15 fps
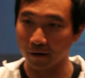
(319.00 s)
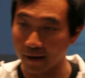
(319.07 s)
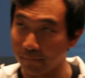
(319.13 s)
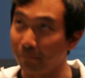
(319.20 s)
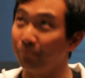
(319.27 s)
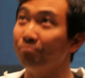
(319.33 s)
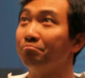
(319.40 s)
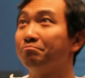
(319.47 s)
and
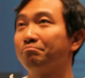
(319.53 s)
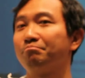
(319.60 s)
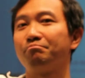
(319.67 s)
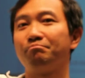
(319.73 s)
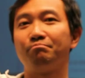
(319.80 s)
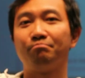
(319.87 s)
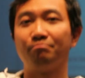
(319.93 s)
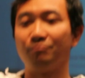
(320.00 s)

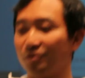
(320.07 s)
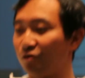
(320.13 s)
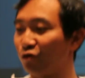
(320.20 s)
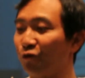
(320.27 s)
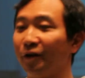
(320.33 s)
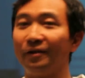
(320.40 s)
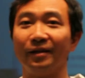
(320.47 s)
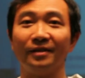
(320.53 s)

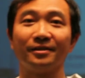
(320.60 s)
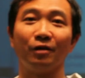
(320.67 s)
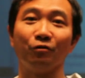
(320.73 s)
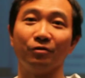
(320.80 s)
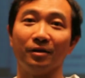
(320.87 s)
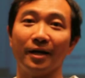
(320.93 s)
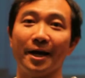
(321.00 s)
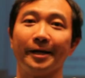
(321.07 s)
throwing things out in
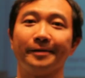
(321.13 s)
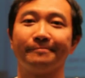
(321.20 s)
the air.